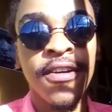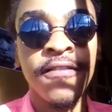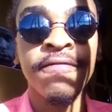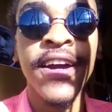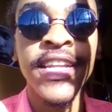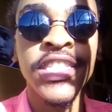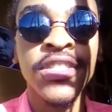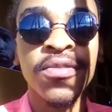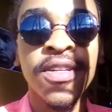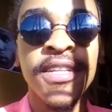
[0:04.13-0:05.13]
of
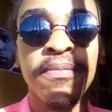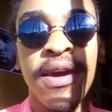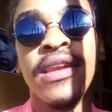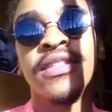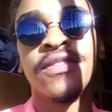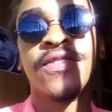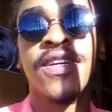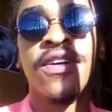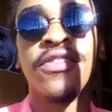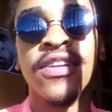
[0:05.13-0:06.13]
Financial Independence
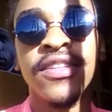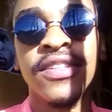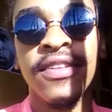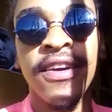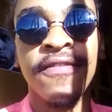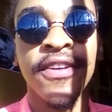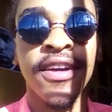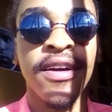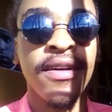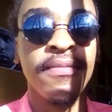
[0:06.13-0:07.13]
Retire Early South
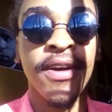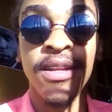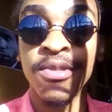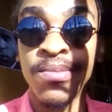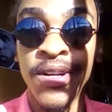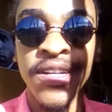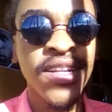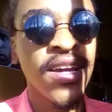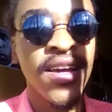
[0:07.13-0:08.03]
Africa. My name is Berg.